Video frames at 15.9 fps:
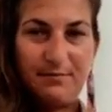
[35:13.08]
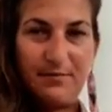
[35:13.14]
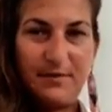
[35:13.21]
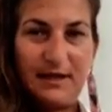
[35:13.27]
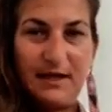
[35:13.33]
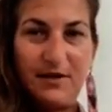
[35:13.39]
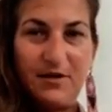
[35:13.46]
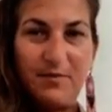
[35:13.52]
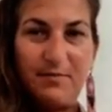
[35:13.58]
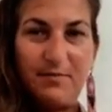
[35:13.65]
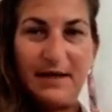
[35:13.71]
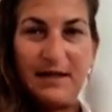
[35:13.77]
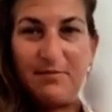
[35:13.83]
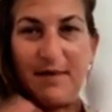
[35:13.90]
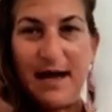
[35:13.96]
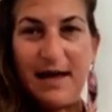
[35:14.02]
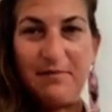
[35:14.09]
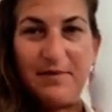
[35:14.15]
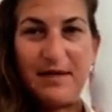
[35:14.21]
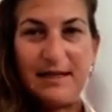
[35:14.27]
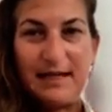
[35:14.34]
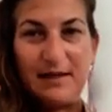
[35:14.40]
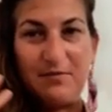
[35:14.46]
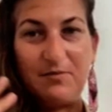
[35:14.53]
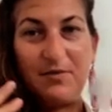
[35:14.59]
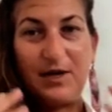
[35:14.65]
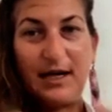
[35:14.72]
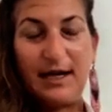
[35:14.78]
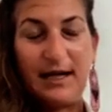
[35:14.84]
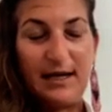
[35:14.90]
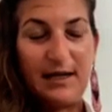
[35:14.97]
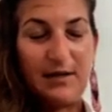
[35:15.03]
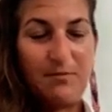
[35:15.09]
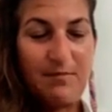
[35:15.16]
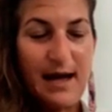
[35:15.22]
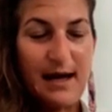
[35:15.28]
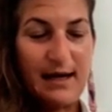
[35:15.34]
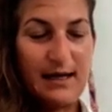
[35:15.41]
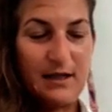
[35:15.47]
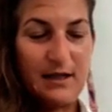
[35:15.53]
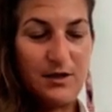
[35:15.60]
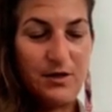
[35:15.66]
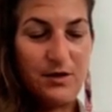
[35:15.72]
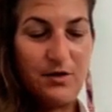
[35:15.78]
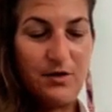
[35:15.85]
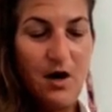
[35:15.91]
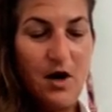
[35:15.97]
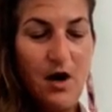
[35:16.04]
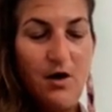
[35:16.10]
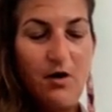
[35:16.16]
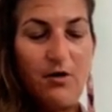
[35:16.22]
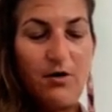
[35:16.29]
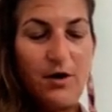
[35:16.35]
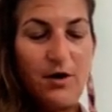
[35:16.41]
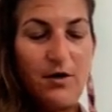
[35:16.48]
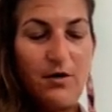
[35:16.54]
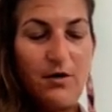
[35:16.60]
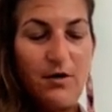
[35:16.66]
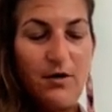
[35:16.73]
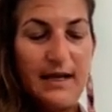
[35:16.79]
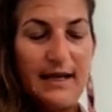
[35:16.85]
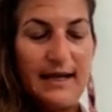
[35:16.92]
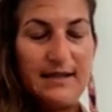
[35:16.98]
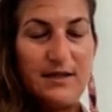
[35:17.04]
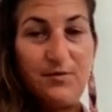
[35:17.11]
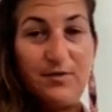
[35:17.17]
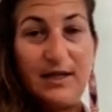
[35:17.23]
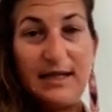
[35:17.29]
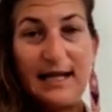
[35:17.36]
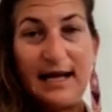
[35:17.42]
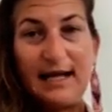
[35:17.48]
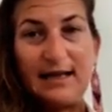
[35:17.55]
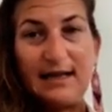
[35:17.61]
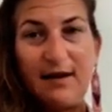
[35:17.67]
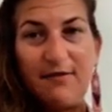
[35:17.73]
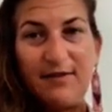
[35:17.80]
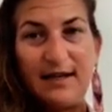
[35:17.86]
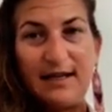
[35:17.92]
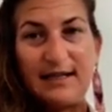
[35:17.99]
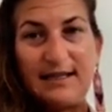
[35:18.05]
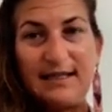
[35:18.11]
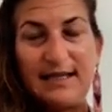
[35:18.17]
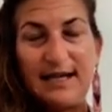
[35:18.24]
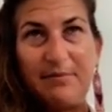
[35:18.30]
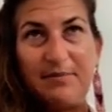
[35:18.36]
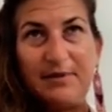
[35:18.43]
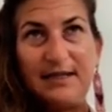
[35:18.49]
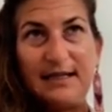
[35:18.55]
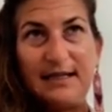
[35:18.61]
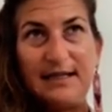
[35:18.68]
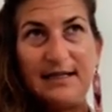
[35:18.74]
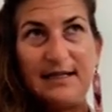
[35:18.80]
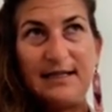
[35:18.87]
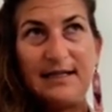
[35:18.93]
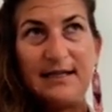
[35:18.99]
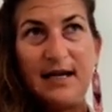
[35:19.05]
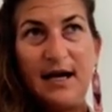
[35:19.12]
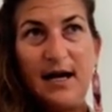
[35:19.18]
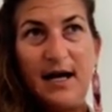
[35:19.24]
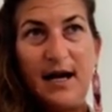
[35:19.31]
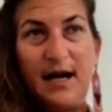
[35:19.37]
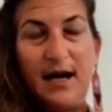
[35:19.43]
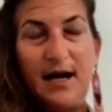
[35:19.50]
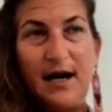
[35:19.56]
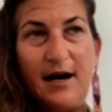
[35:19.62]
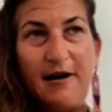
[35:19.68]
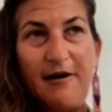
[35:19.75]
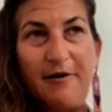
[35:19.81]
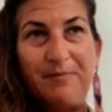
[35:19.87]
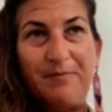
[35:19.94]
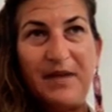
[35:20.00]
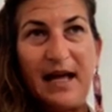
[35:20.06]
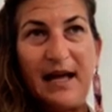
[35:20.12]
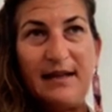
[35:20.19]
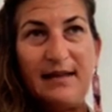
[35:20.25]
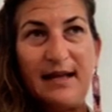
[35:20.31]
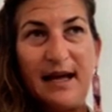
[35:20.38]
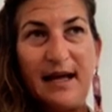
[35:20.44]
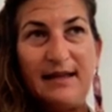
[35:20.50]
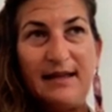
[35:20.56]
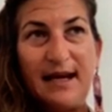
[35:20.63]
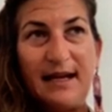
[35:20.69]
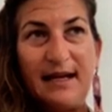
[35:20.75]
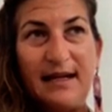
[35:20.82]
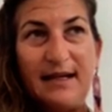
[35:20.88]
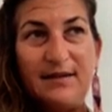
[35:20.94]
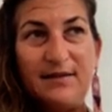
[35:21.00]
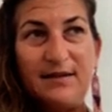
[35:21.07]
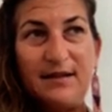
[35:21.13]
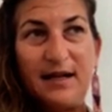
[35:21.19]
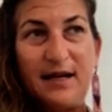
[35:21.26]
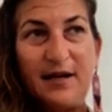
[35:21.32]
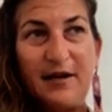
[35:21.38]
little bit by bit and bringing it back into our wholeness with that love and acceptance, and that is